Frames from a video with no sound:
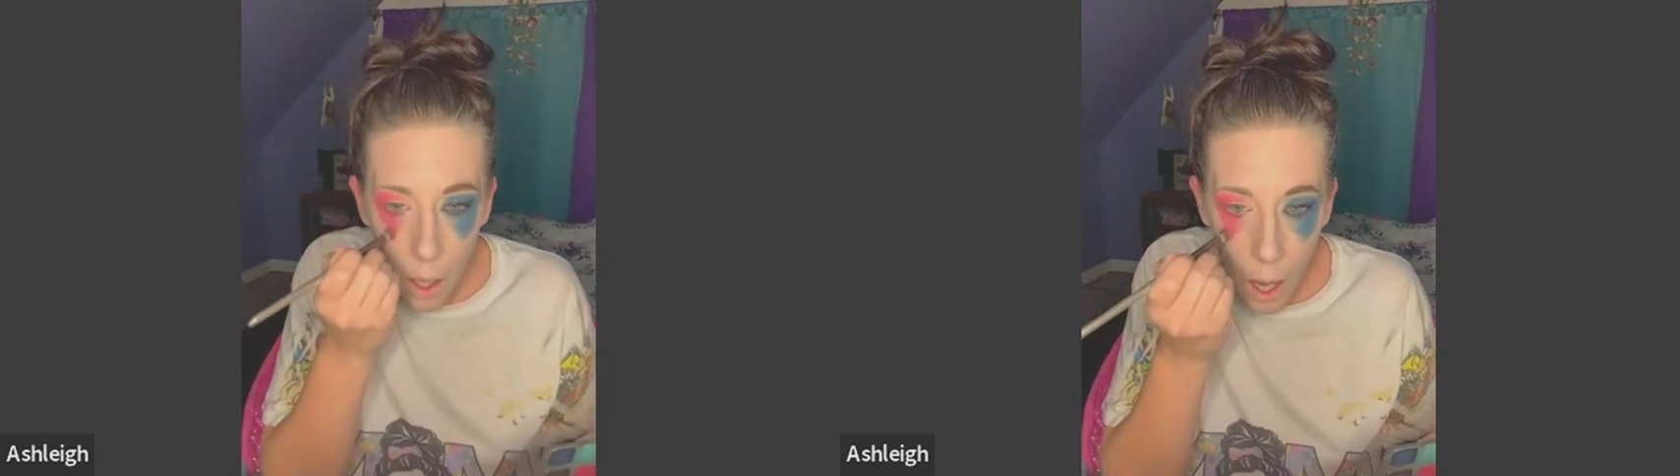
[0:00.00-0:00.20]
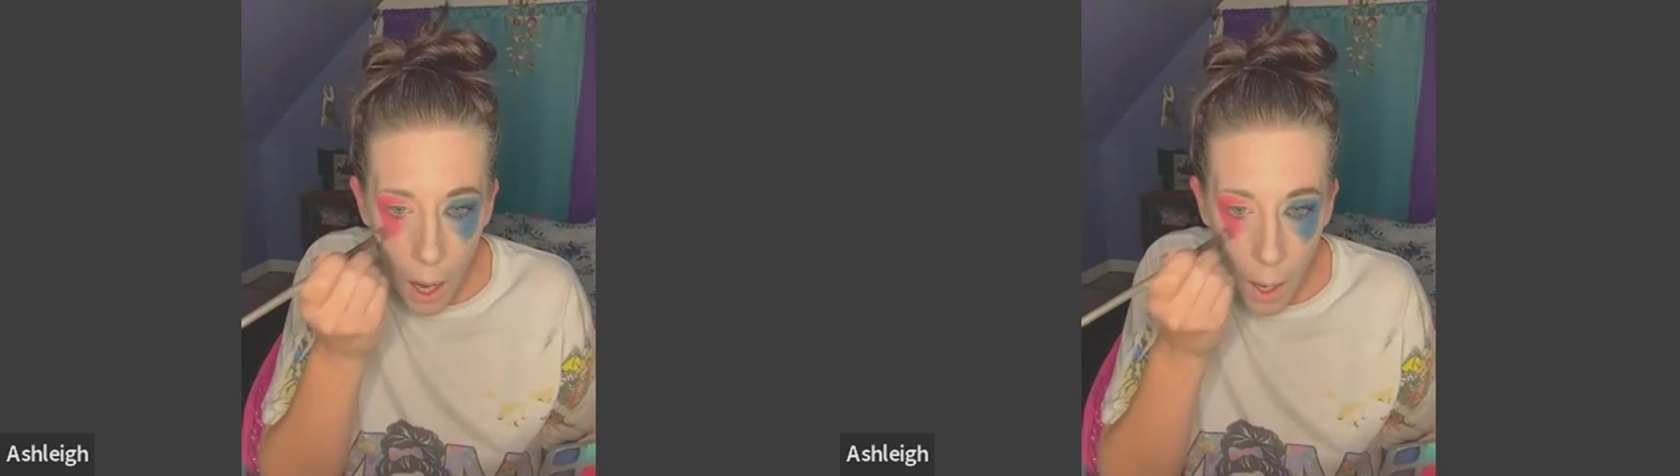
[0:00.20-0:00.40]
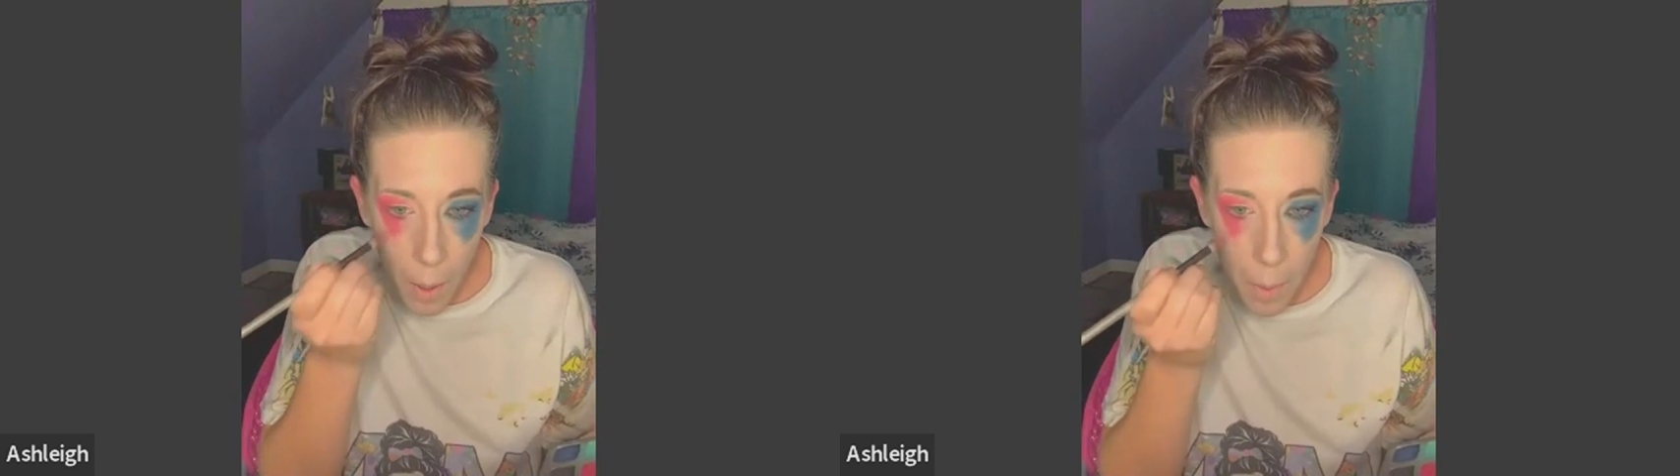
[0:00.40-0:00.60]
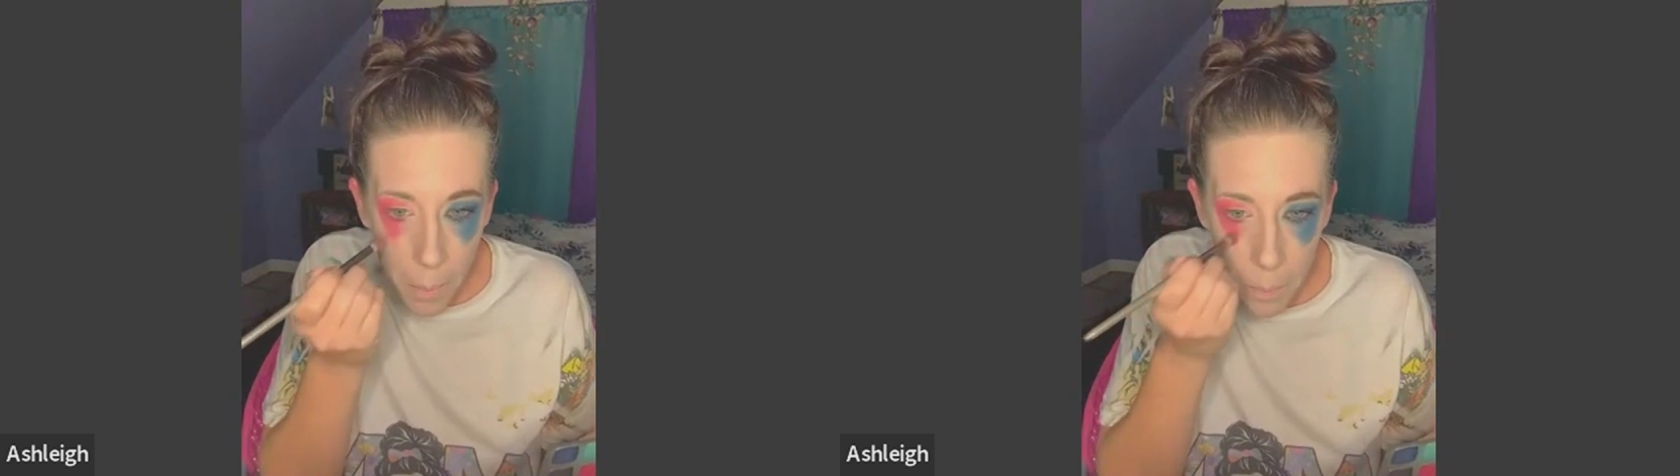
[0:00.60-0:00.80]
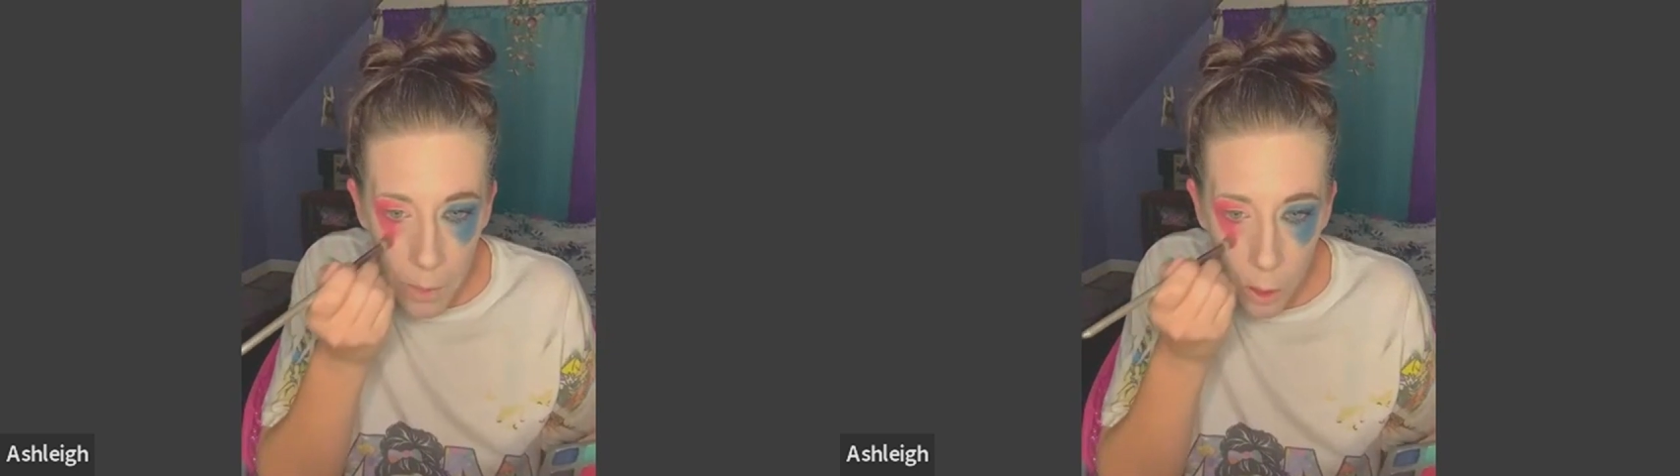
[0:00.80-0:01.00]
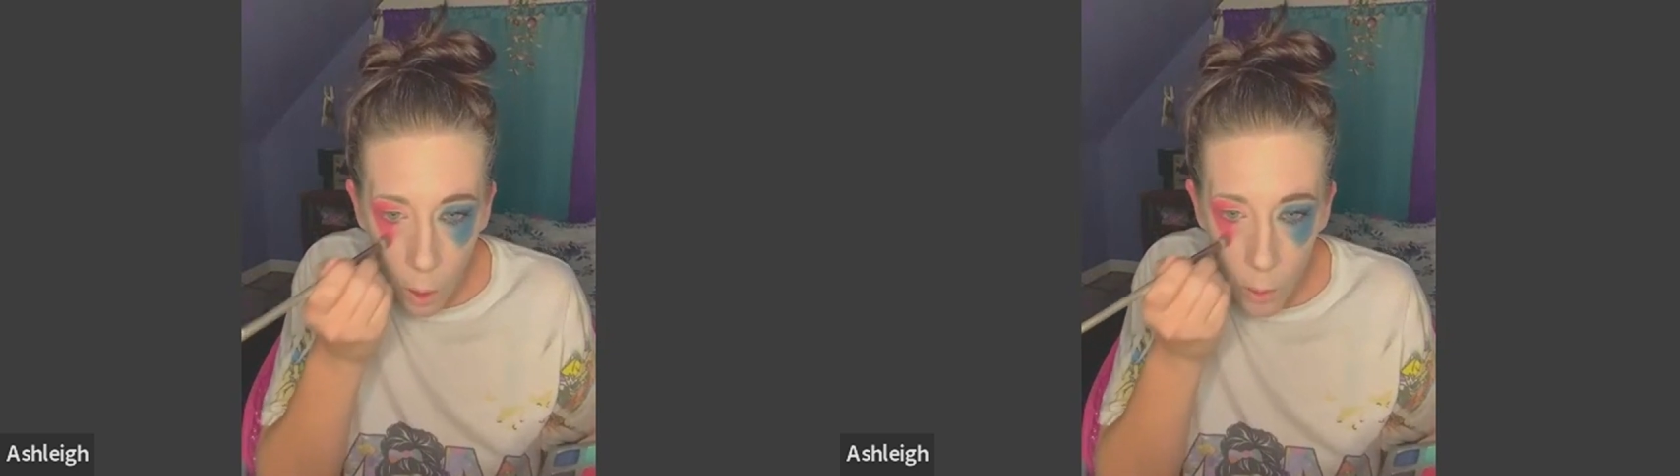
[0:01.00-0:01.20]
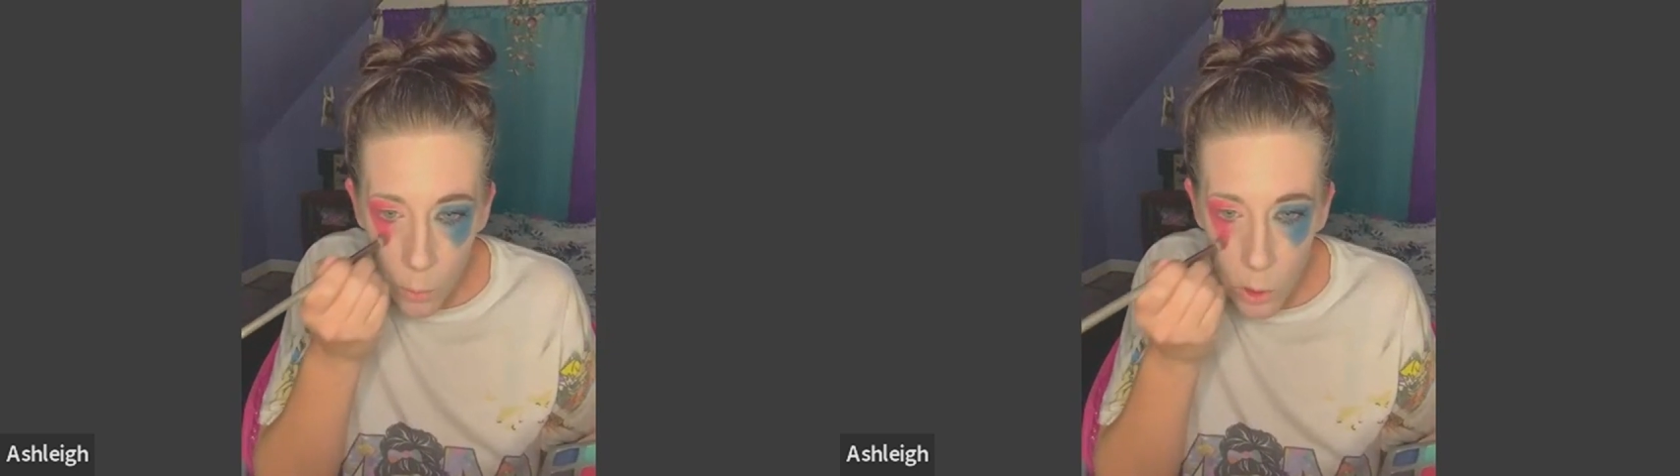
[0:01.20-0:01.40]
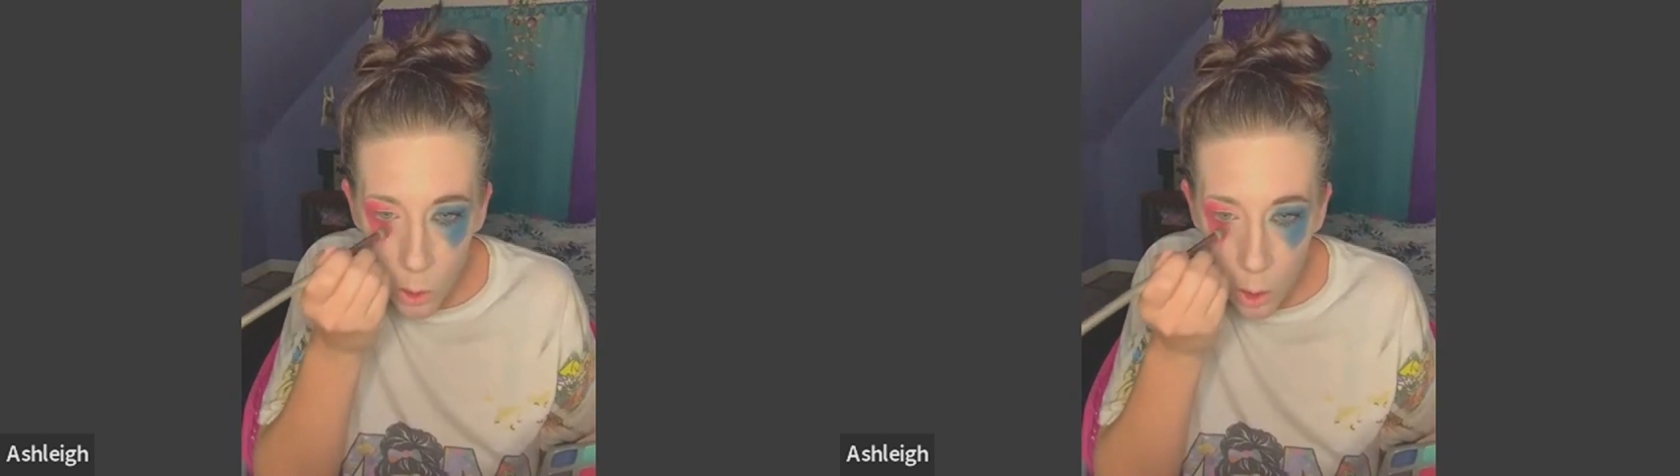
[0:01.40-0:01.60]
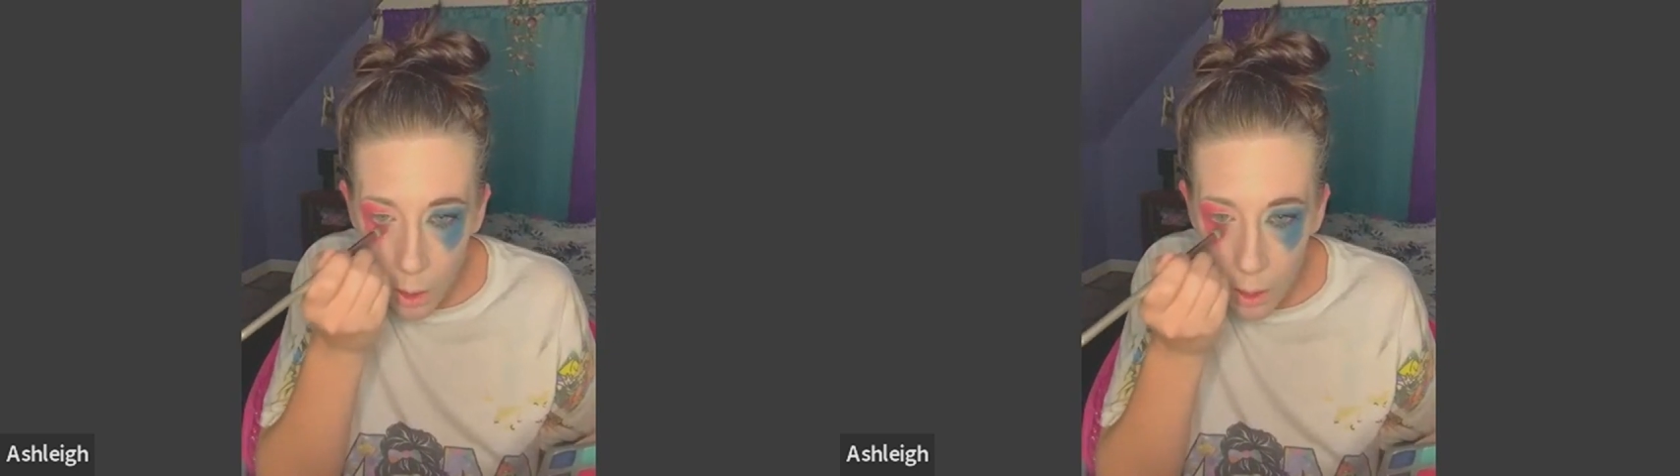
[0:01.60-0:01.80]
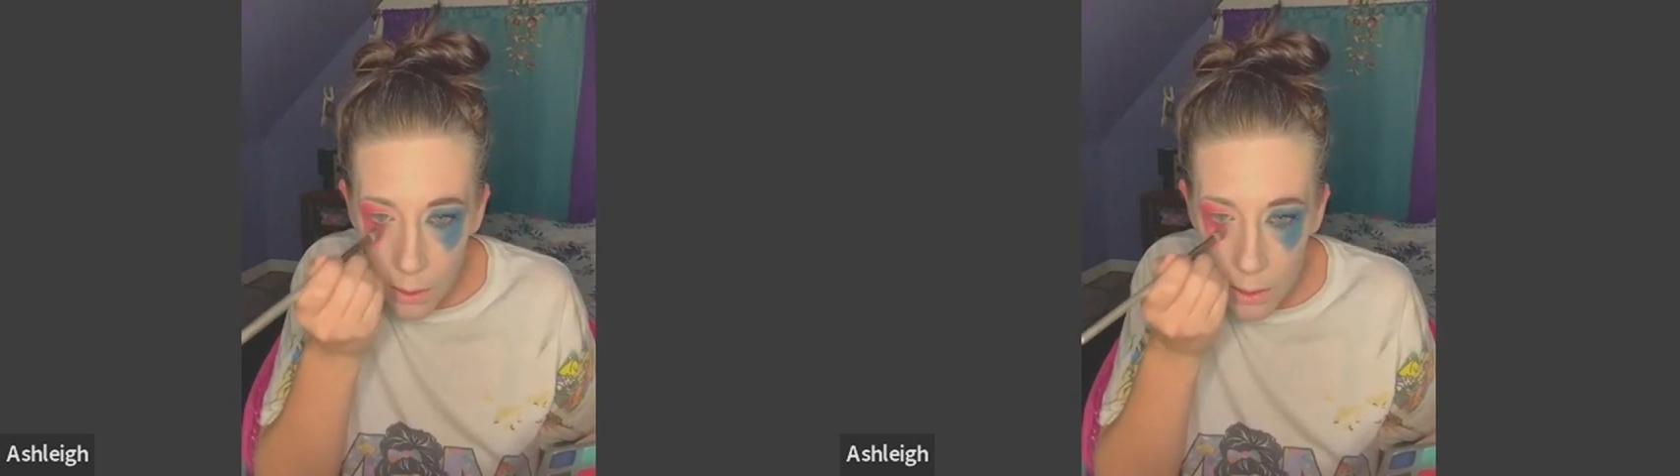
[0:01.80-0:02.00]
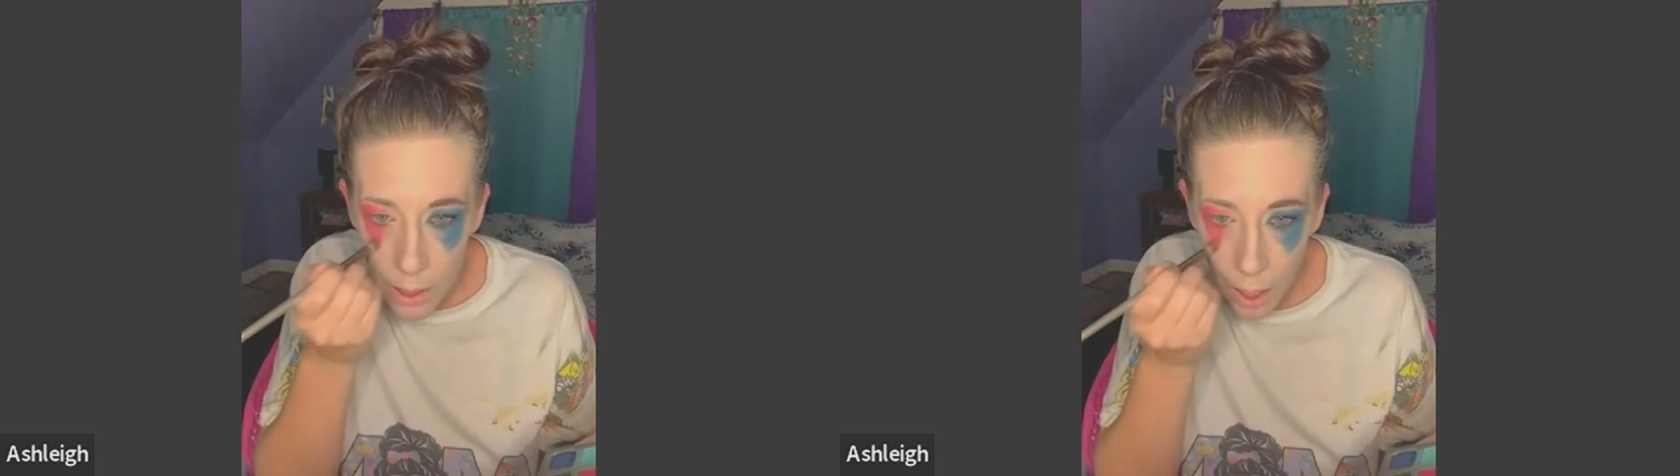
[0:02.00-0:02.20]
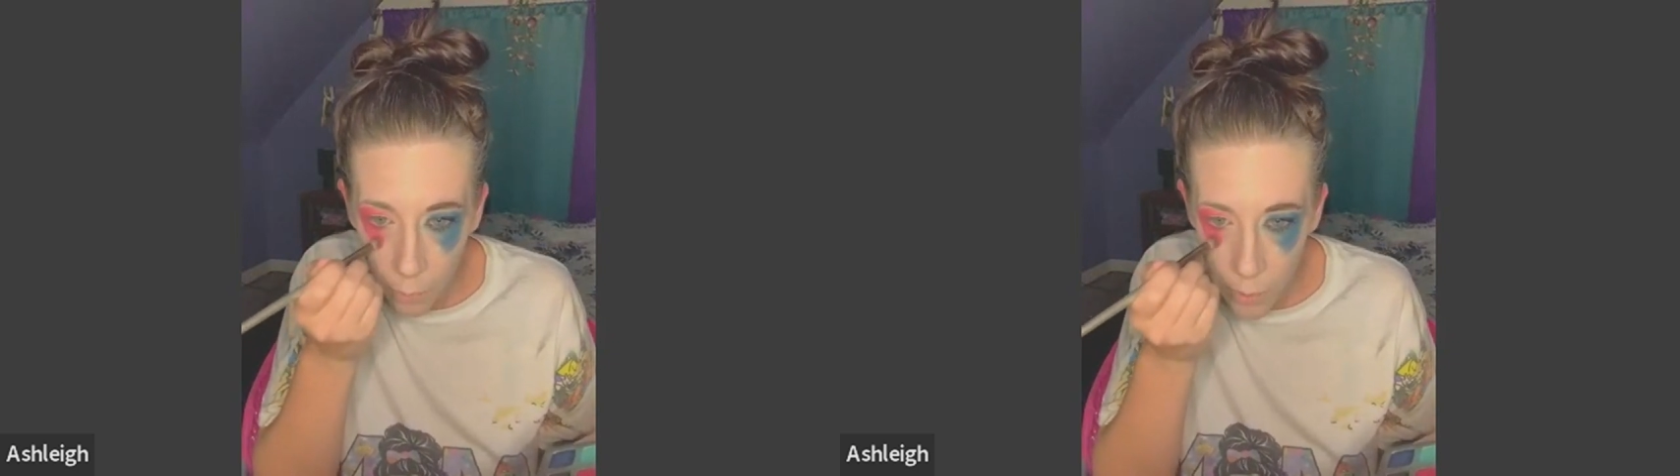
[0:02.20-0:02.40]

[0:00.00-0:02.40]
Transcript: you know, it was good stuff